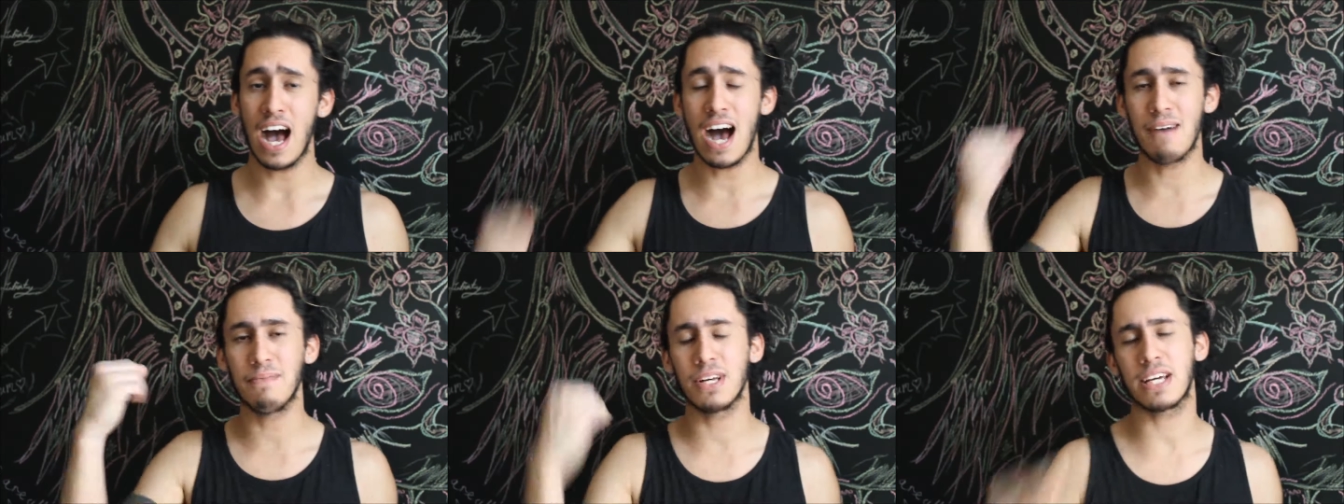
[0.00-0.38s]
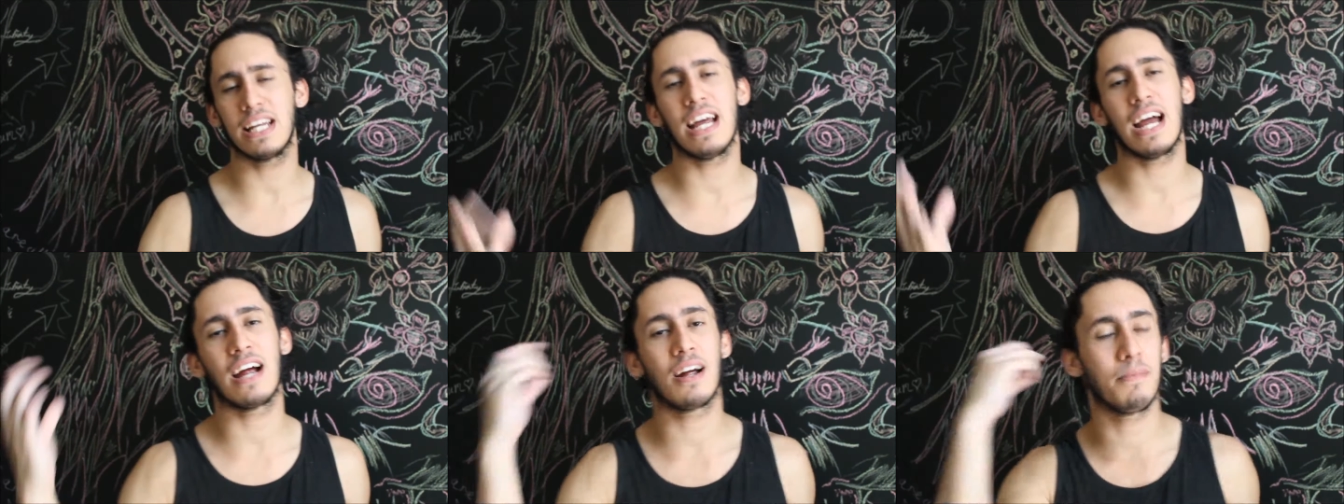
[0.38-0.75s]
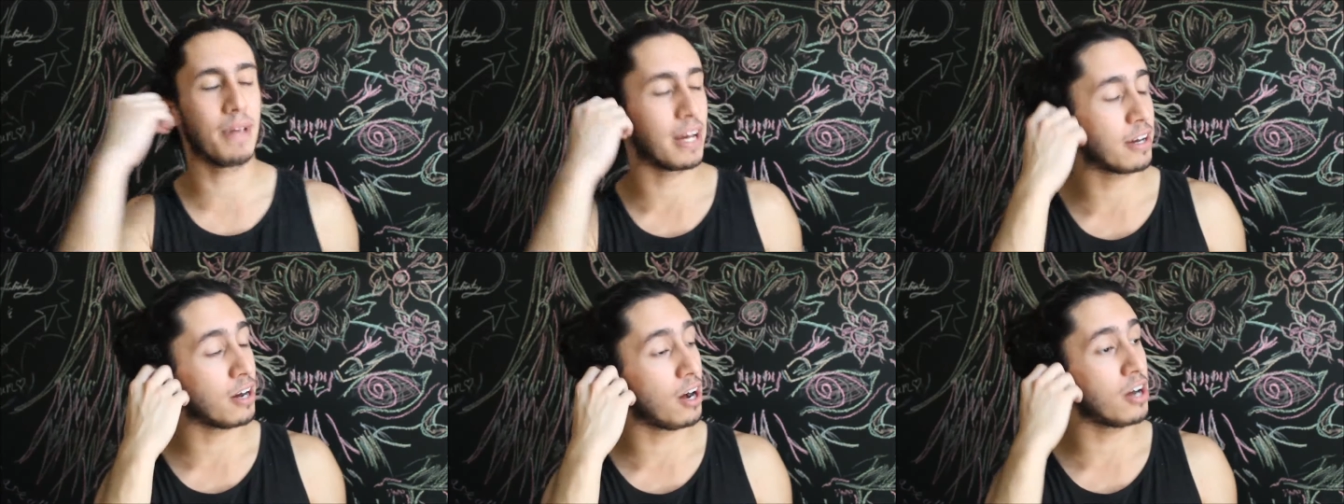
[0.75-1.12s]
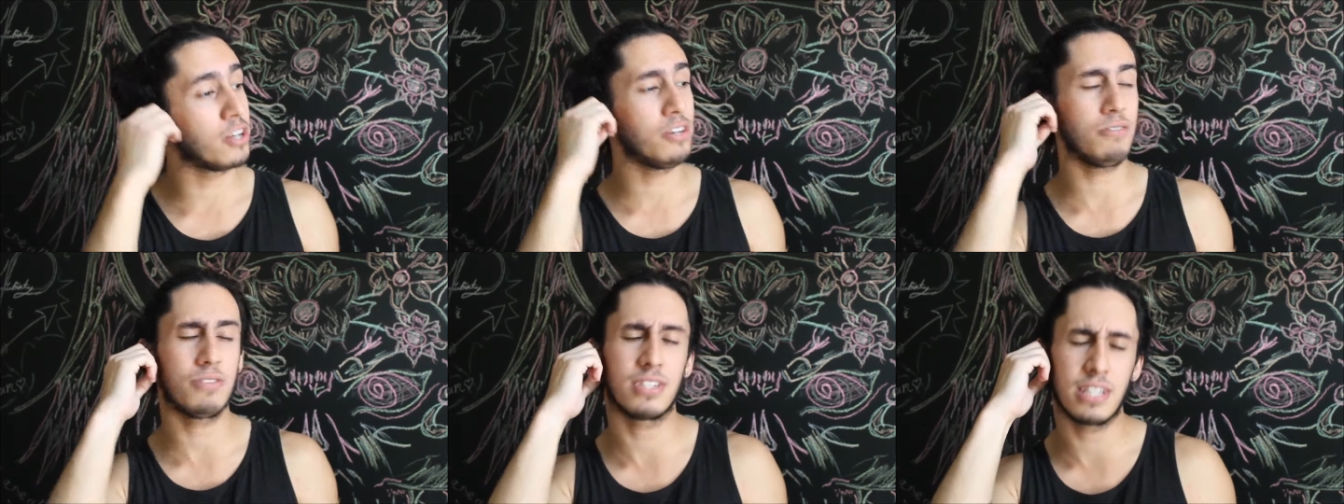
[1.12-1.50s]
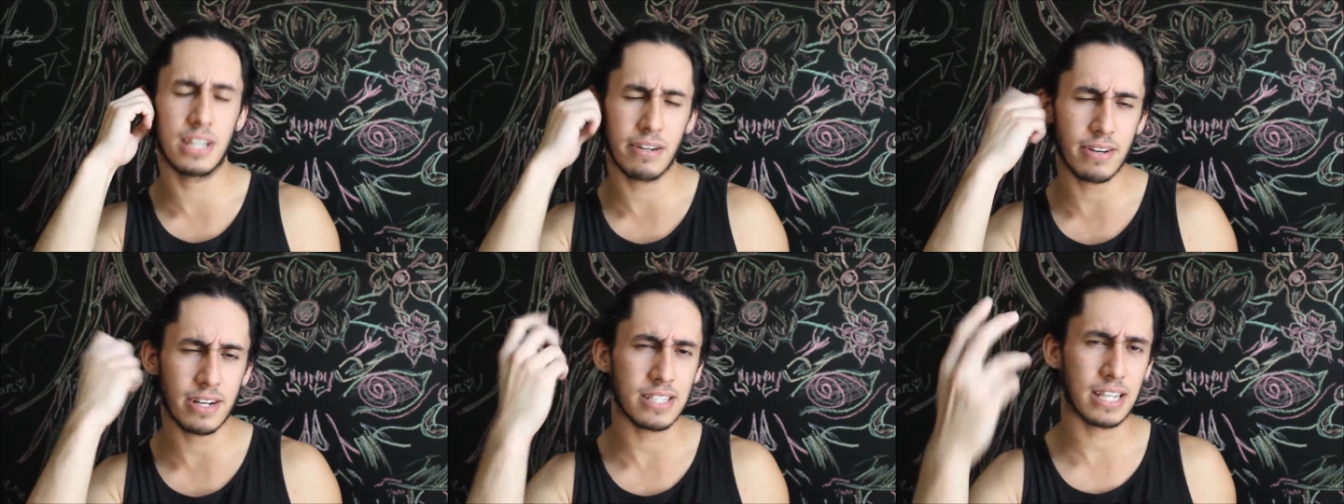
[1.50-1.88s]
I'm looking at her, I'm like, are you
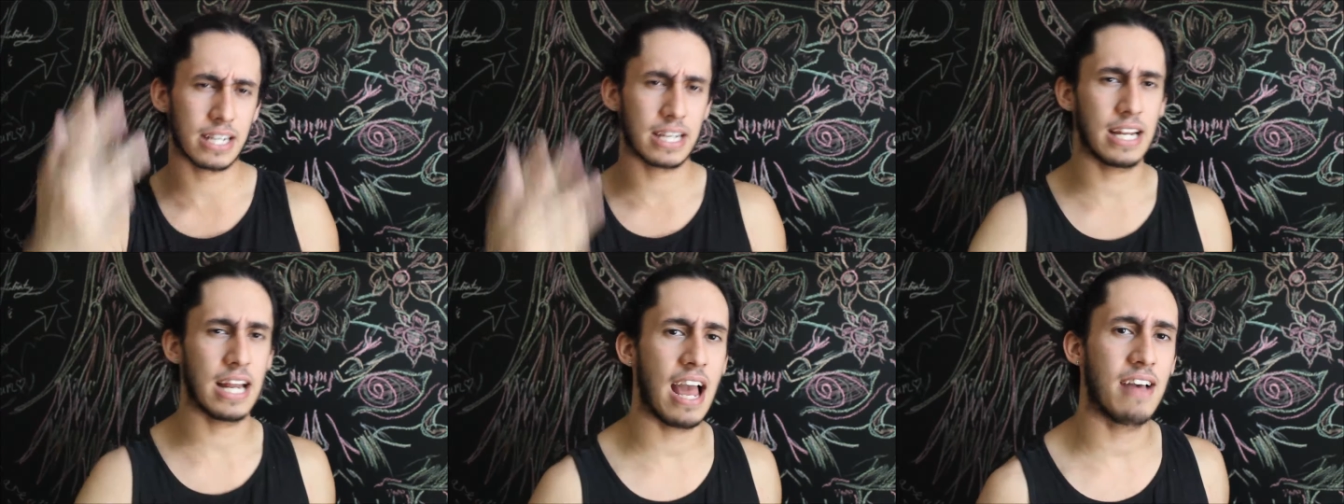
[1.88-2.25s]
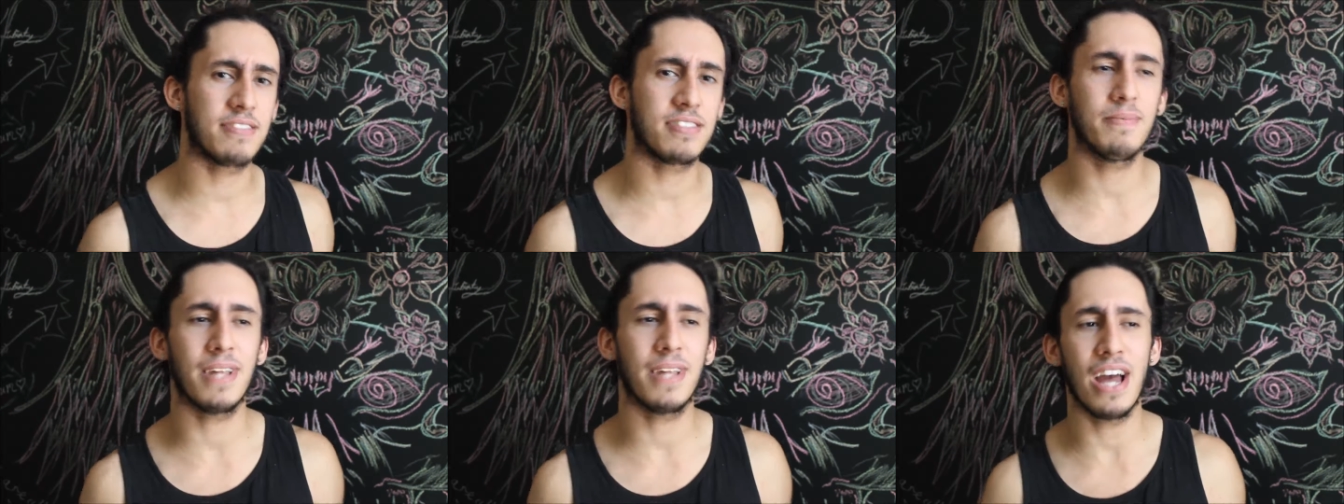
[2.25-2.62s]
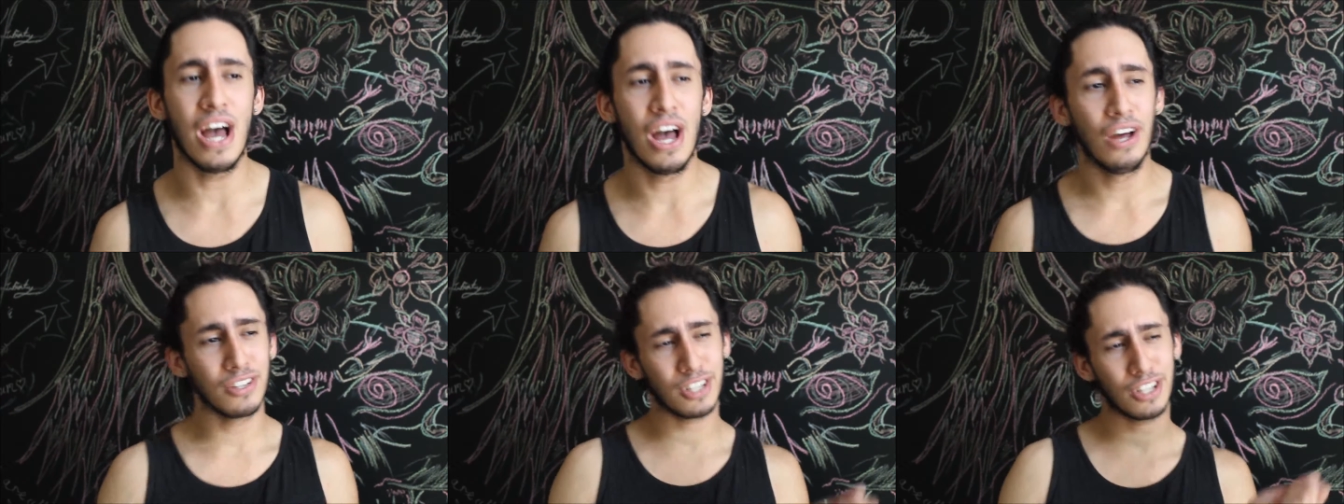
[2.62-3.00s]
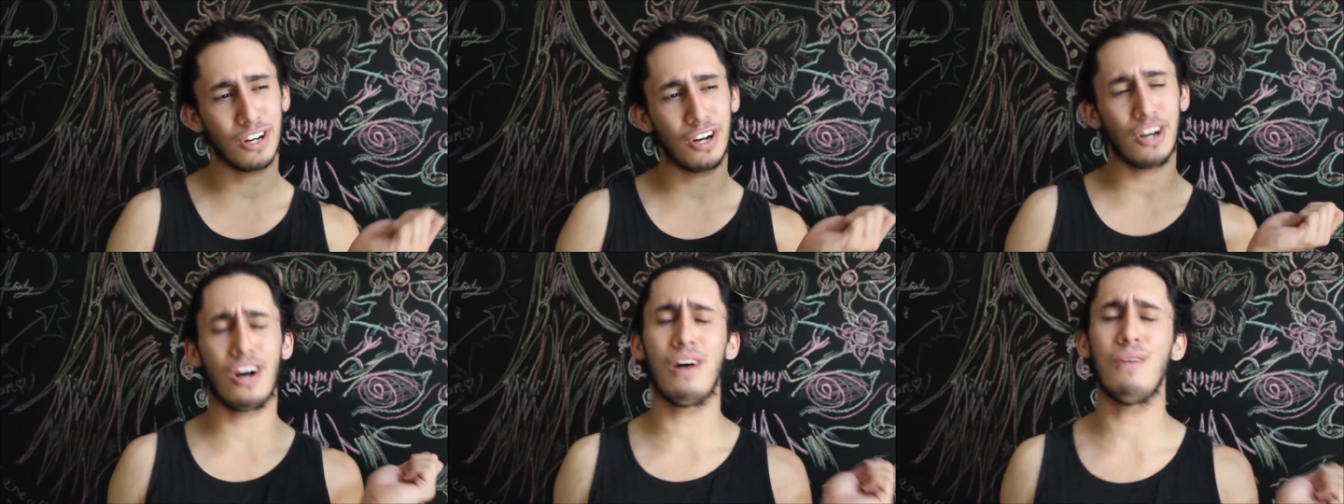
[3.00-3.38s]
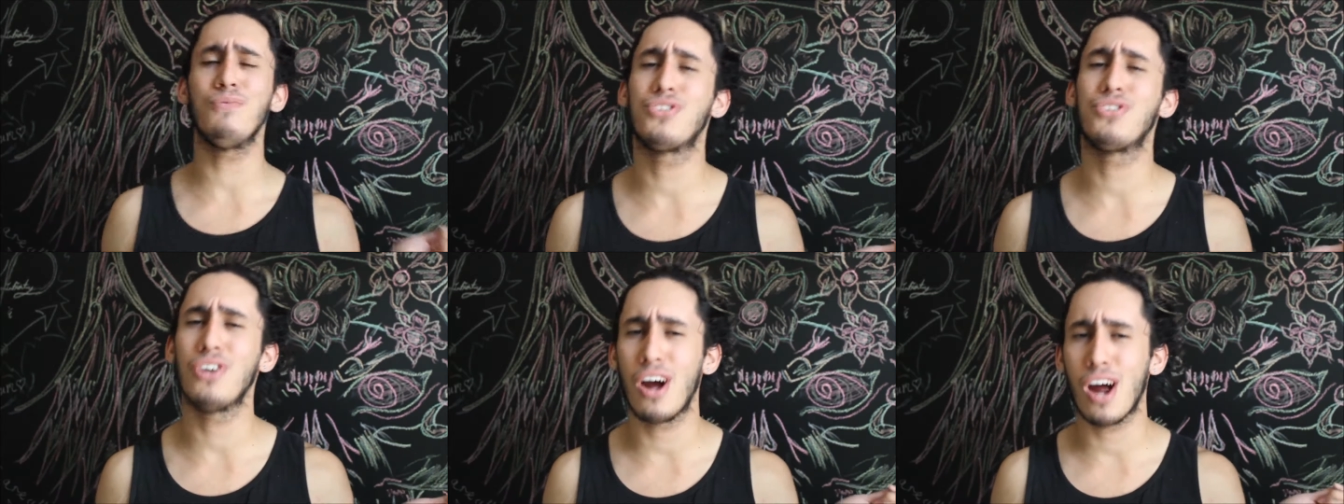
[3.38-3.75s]
serious? Like, can I have some of that? It's like, oh, I'm
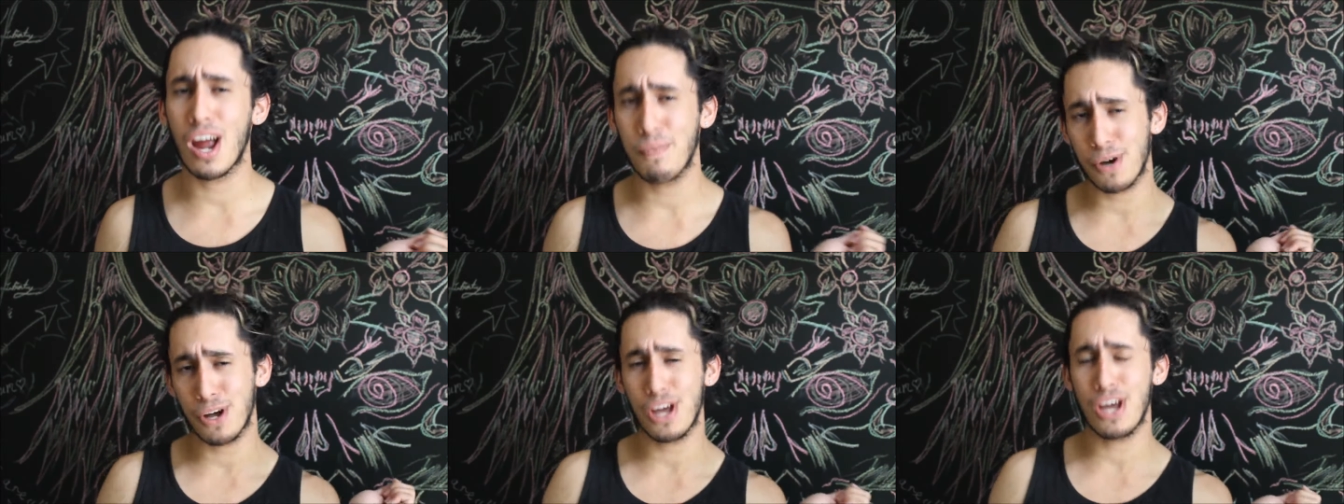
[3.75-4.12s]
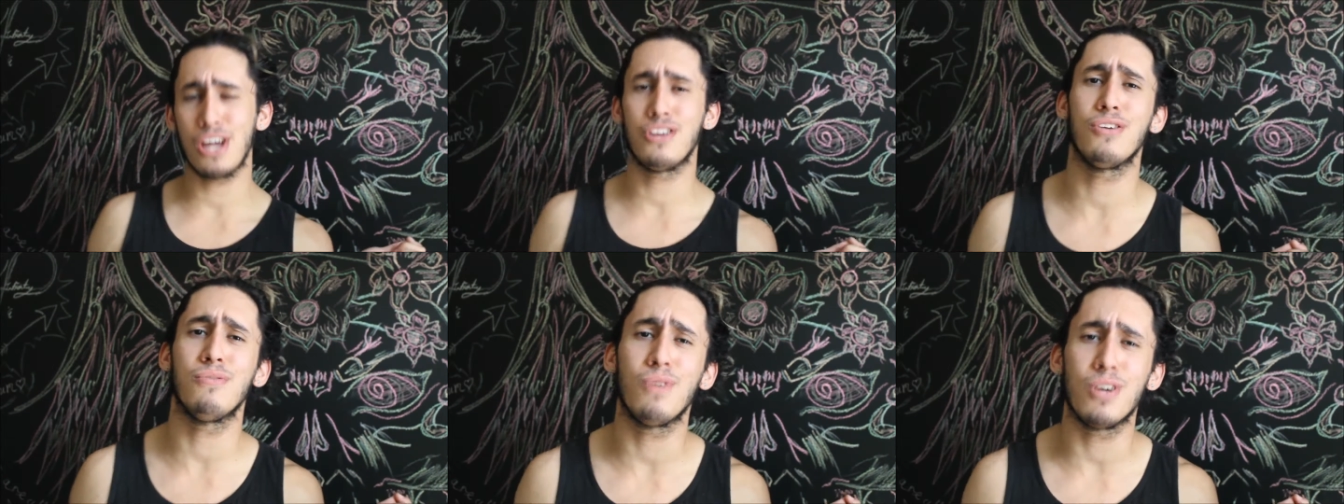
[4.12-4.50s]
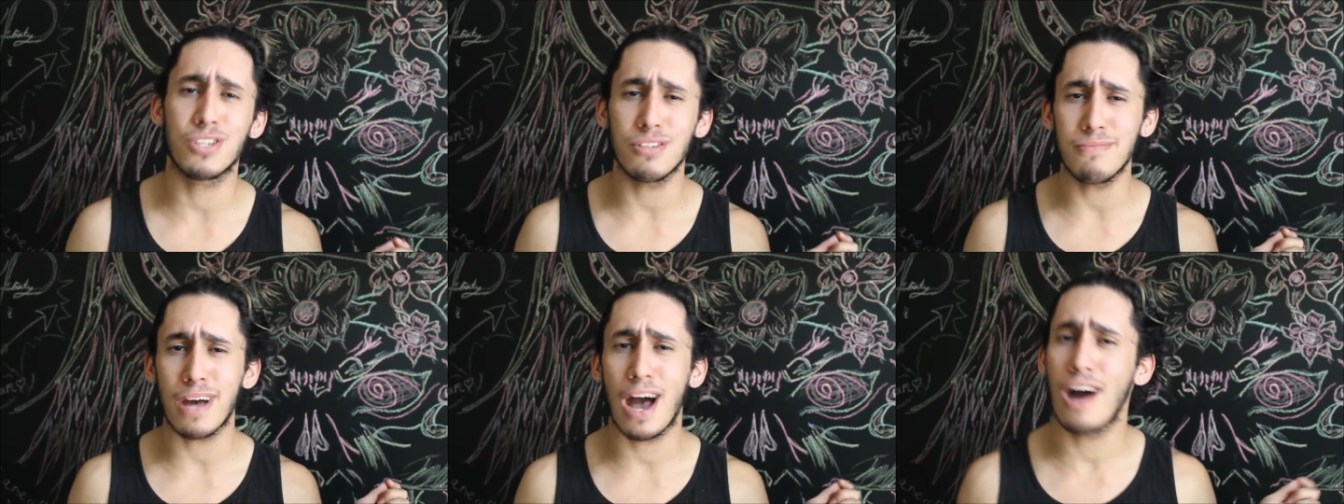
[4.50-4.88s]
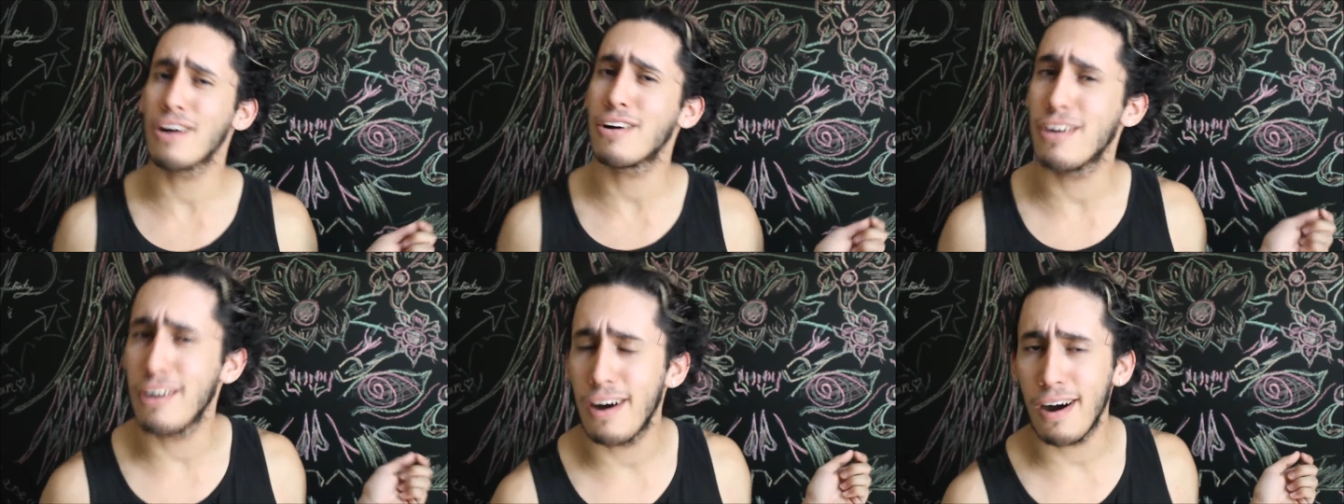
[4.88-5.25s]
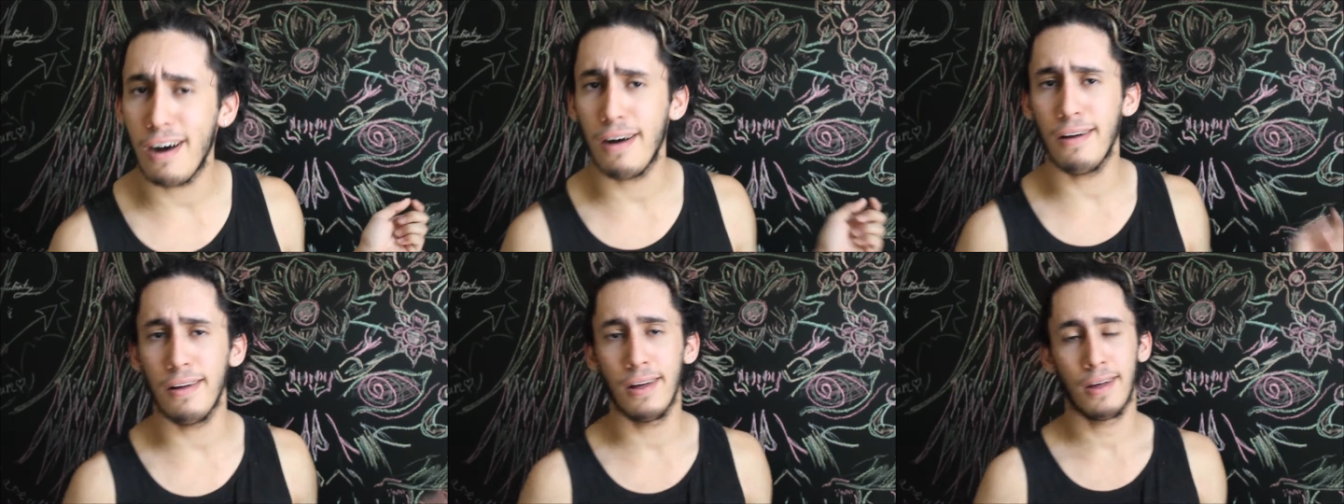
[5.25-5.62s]
sorry, but hey, do you want some
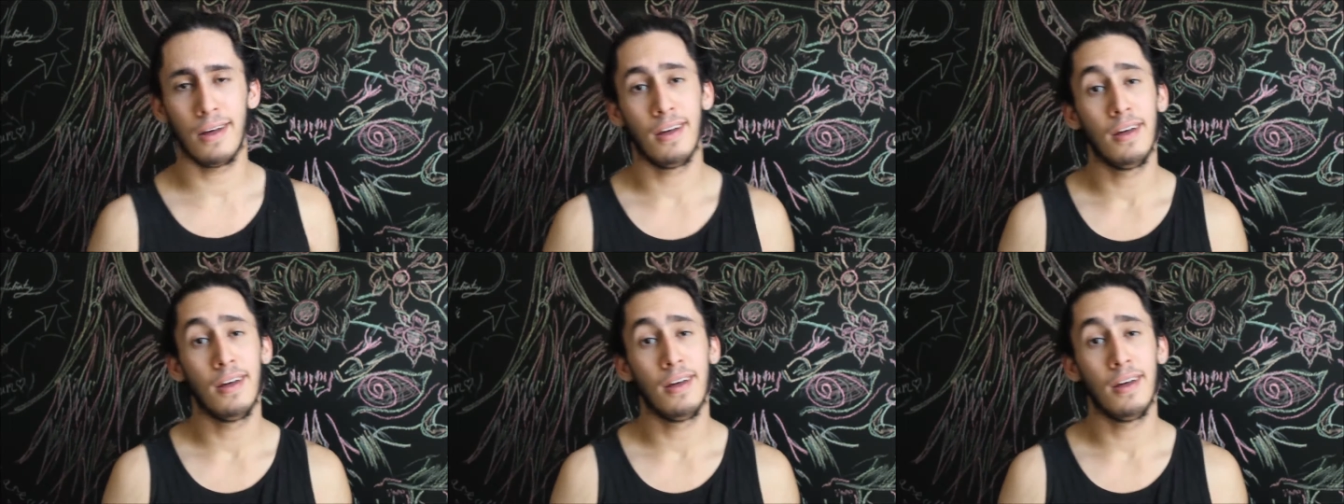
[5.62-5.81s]
alcohol?